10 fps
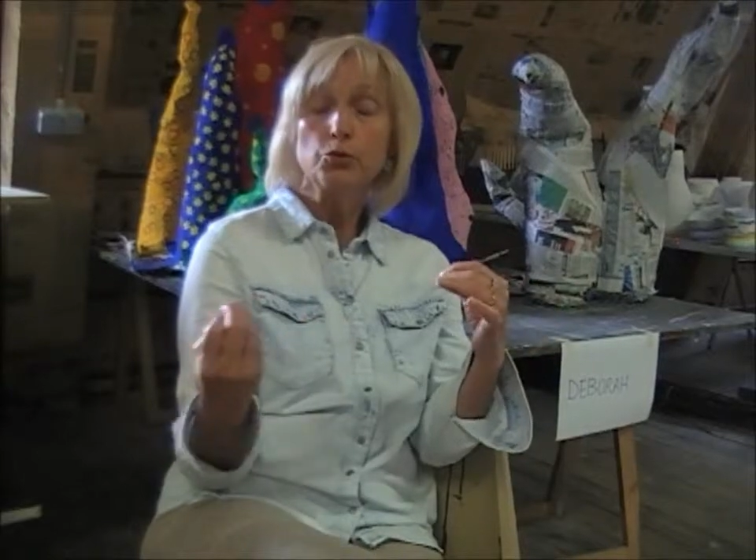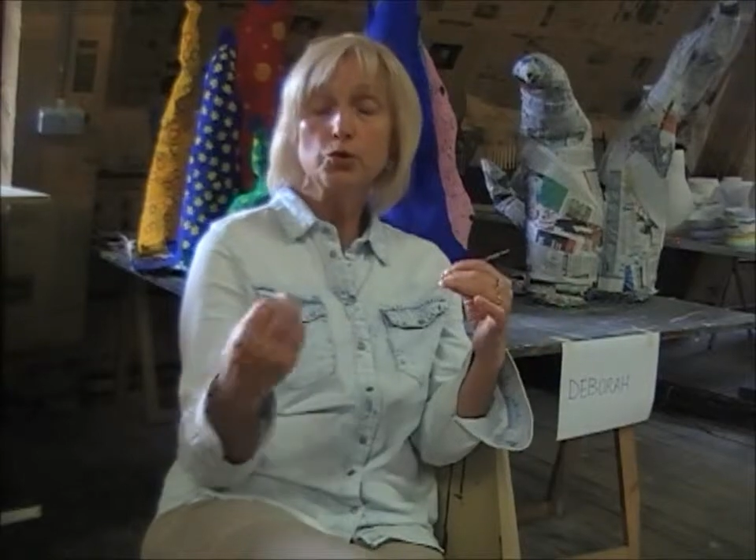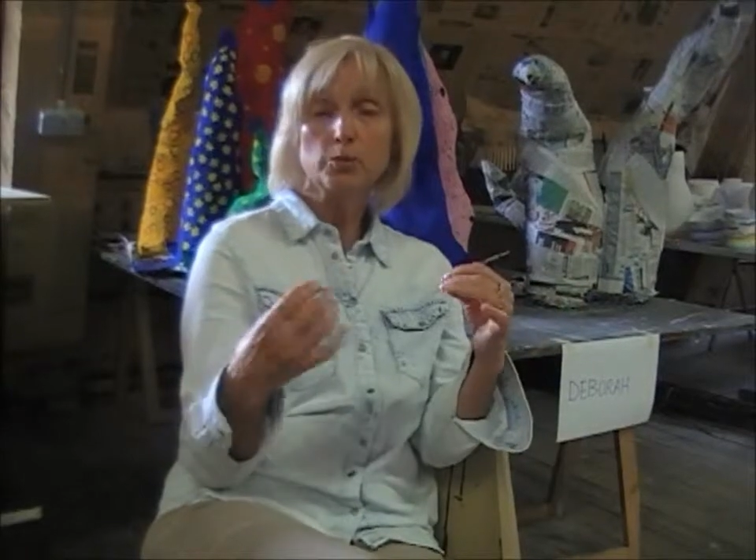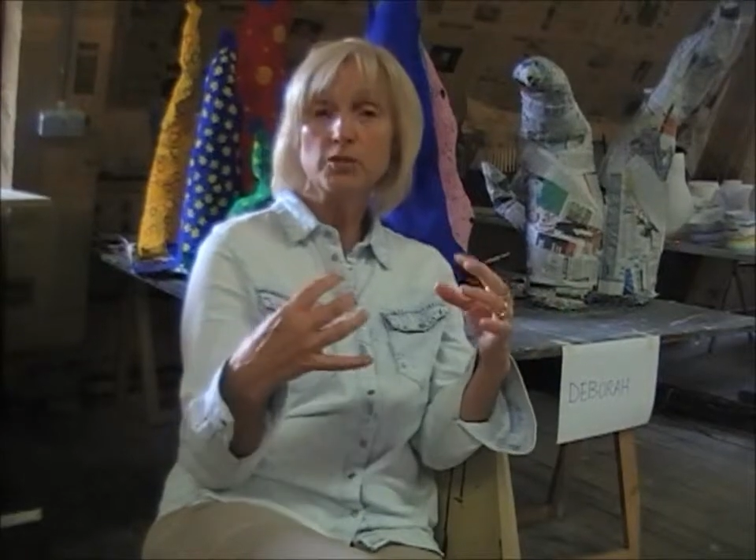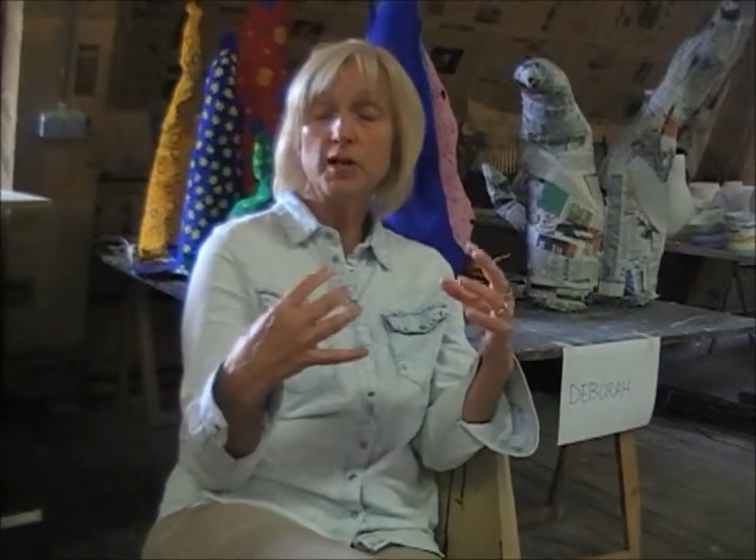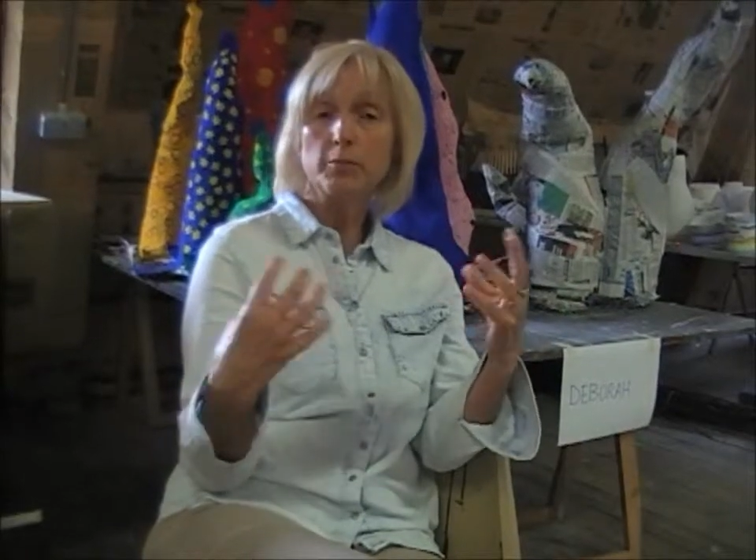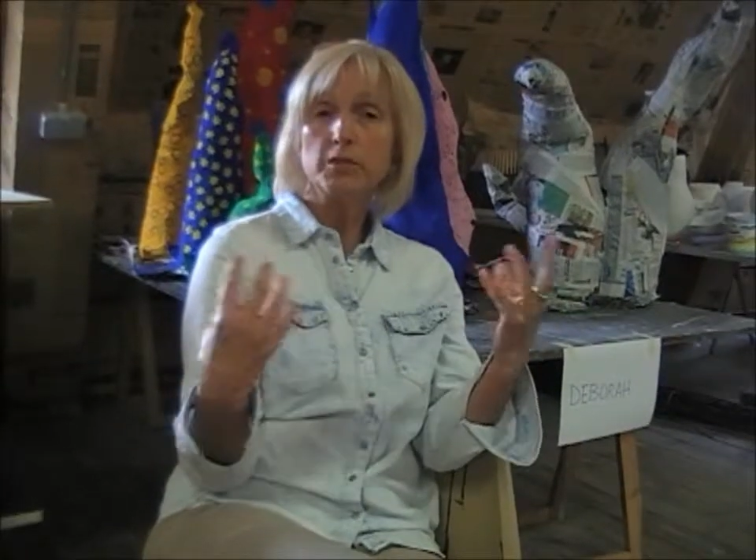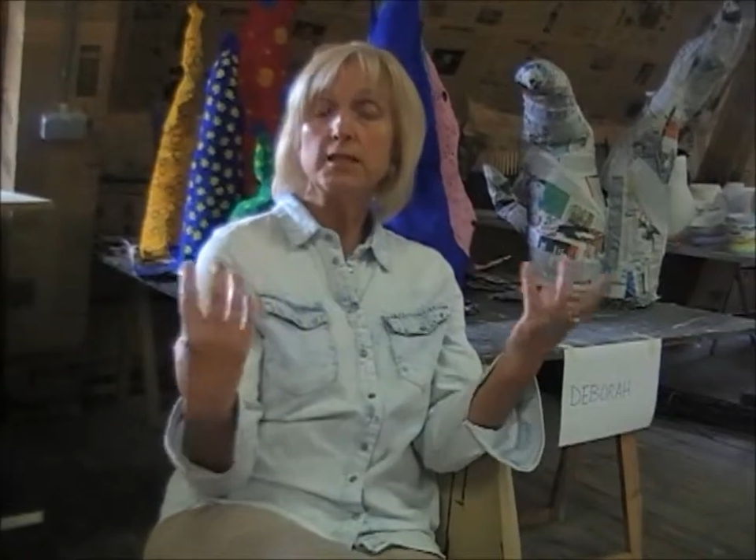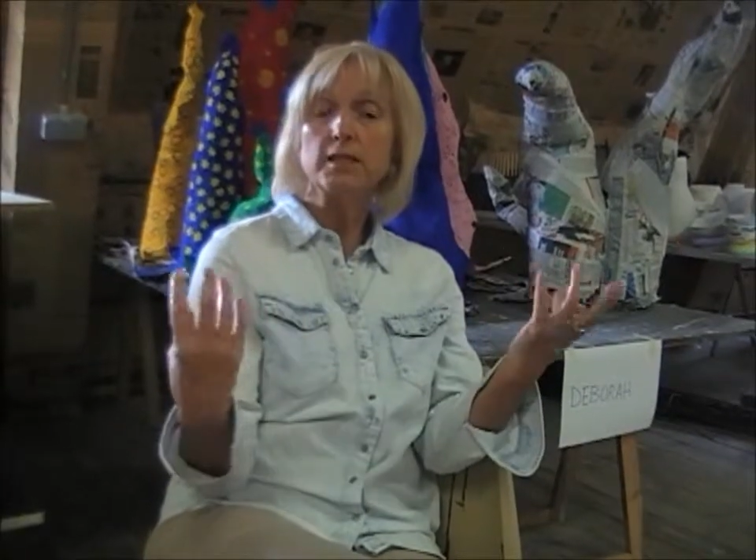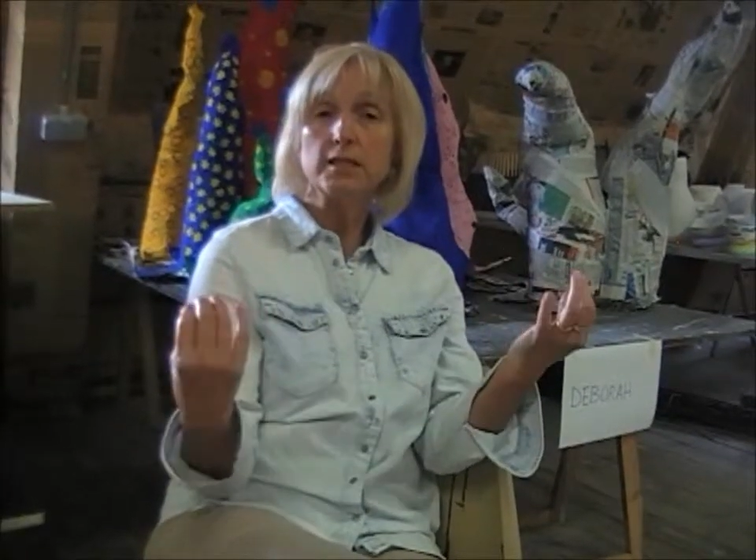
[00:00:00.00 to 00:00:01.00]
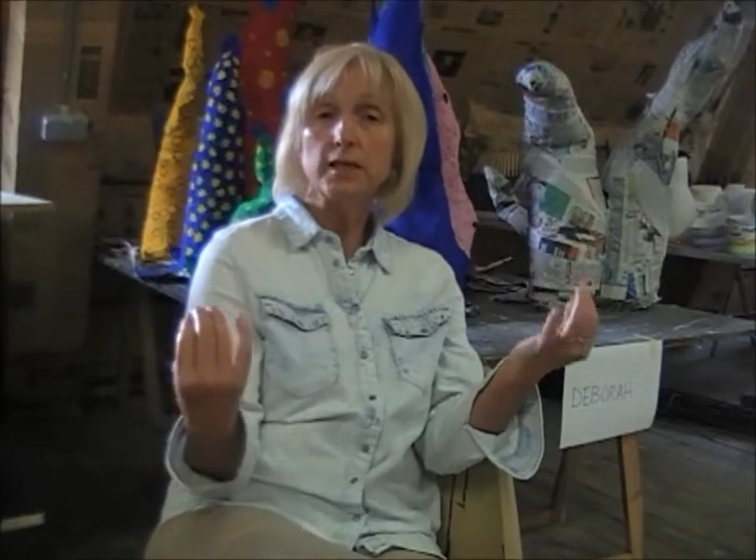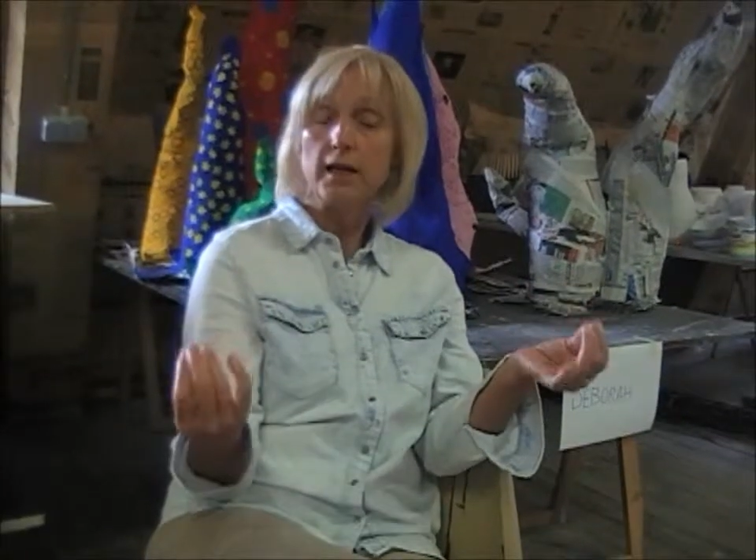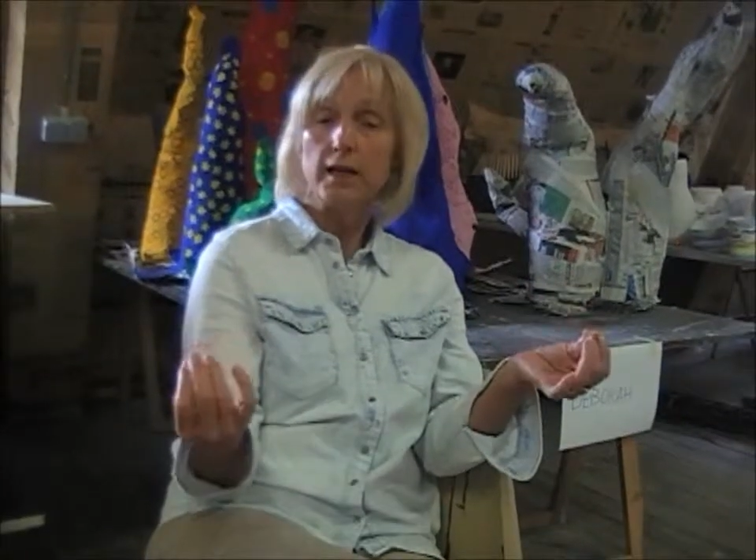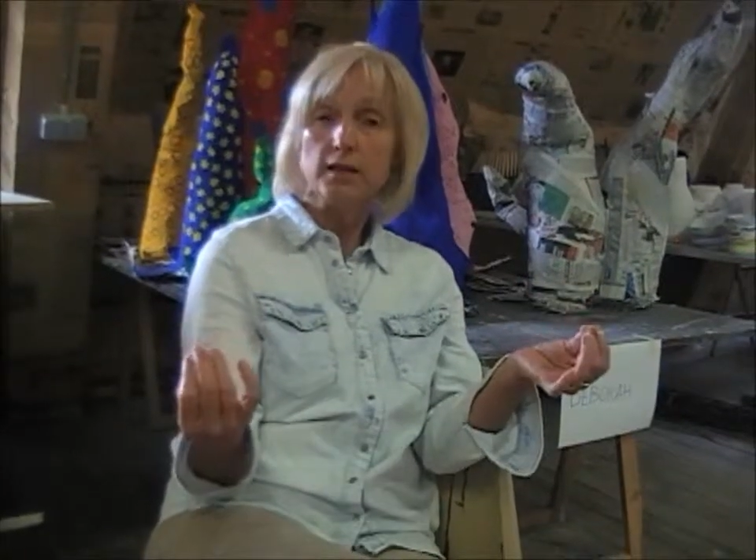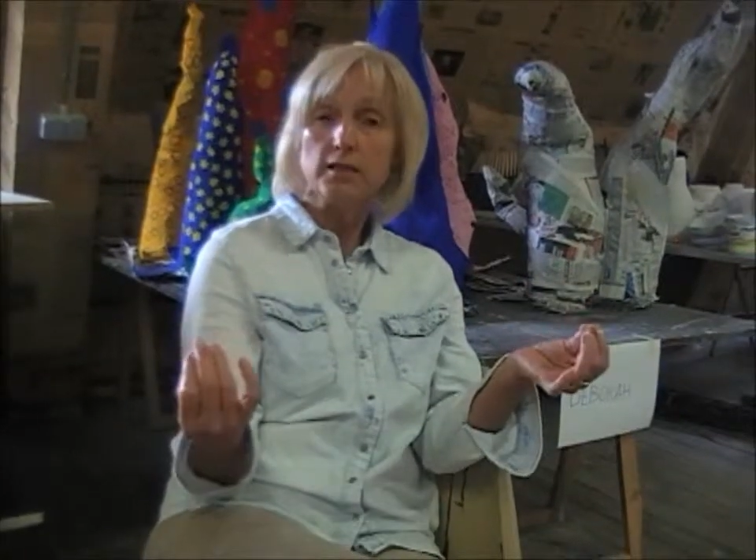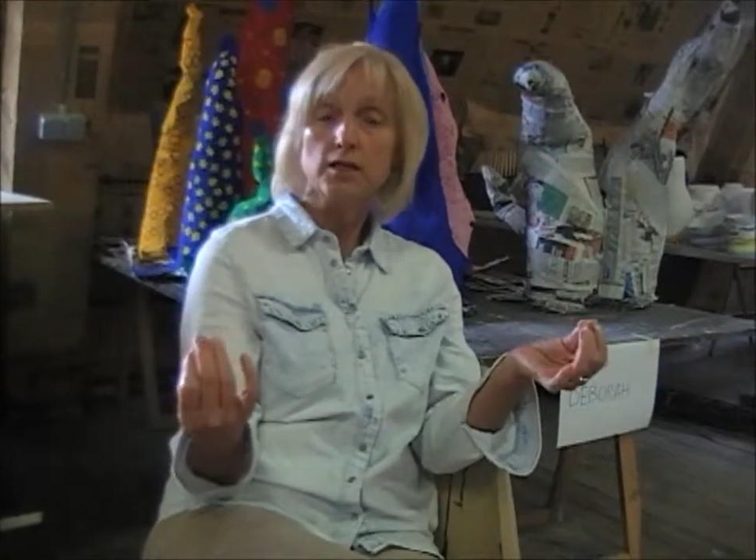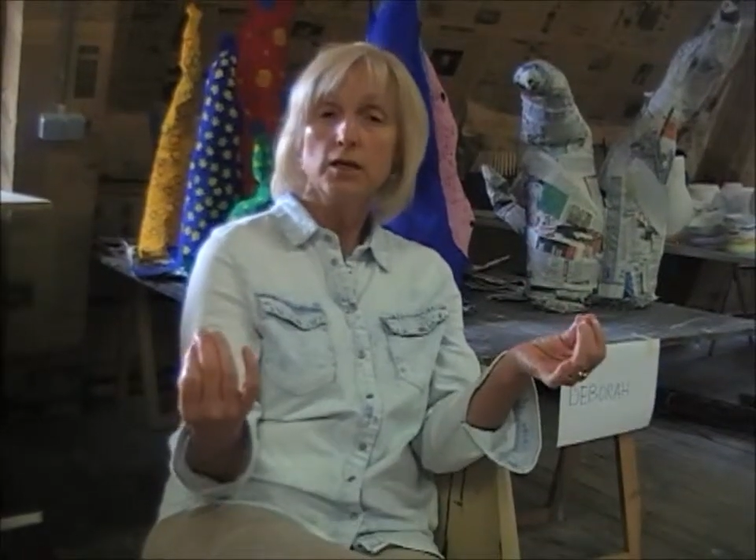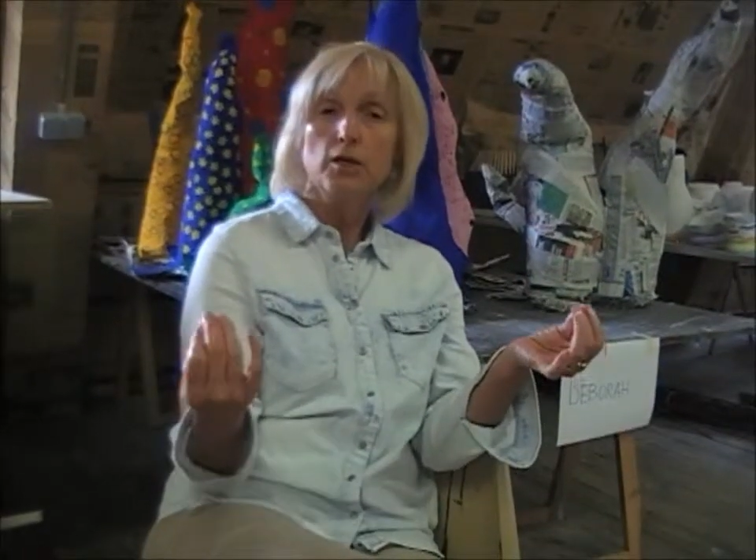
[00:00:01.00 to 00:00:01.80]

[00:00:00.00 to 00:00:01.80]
Sometimes it is linked